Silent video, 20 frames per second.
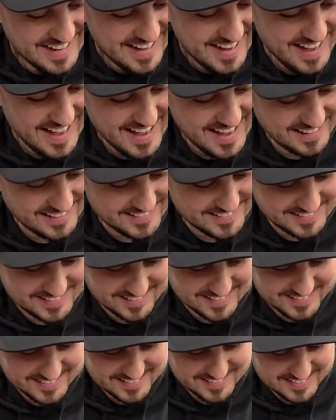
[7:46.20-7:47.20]
And
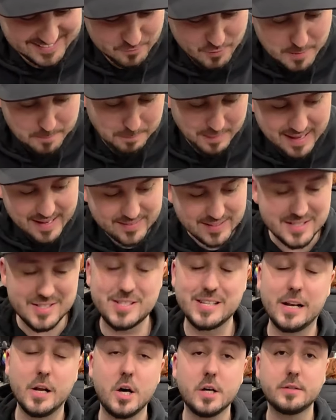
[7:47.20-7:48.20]
we play tested
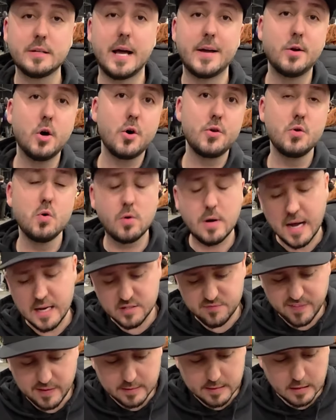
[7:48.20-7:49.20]
a lot. I know you guys
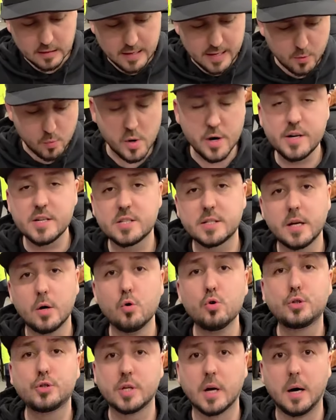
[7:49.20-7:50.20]
thinking like, where is the
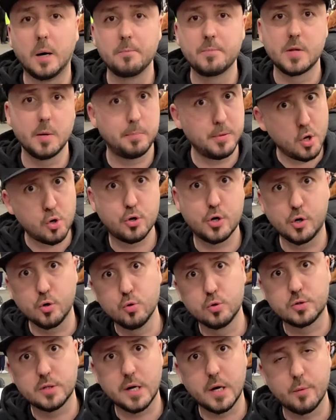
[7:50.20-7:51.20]
Uta, the blocker
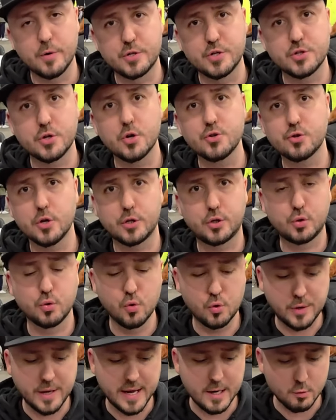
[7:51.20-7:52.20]
Uta, which is also a
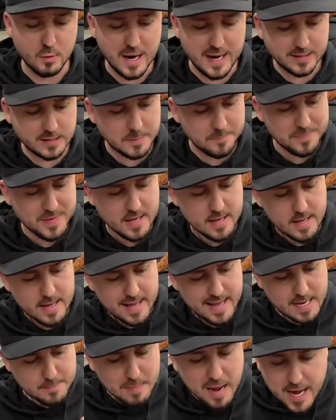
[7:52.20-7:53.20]
2k, right?
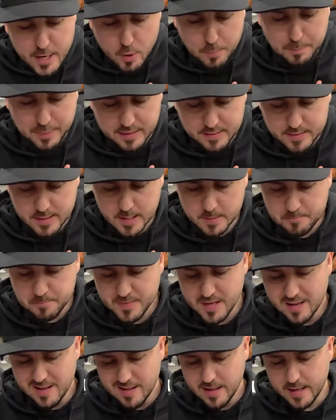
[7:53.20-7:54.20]
In my opinion,
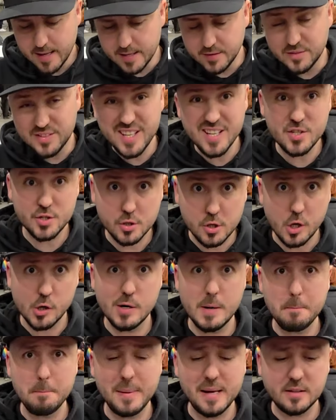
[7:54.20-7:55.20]
in this
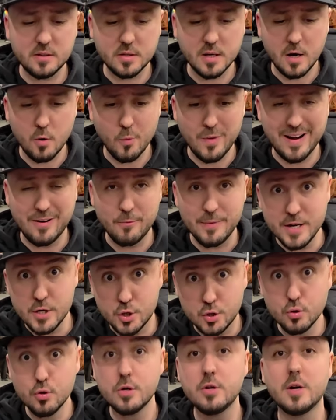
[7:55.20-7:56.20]
current meta where we
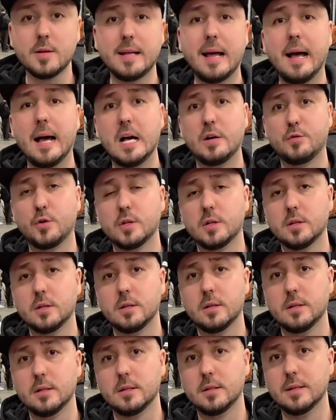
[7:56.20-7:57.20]
do not have
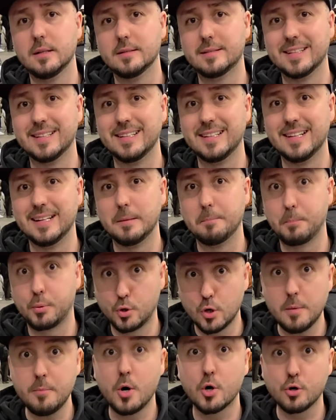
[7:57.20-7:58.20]
the
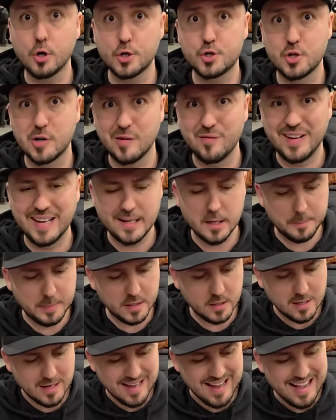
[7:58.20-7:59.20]
promo Roger
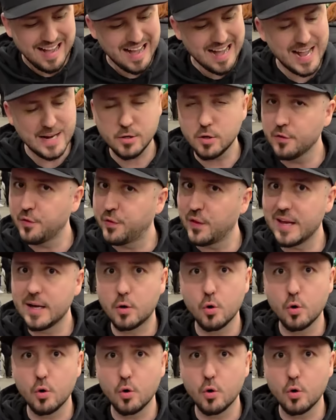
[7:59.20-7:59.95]
available, I don't think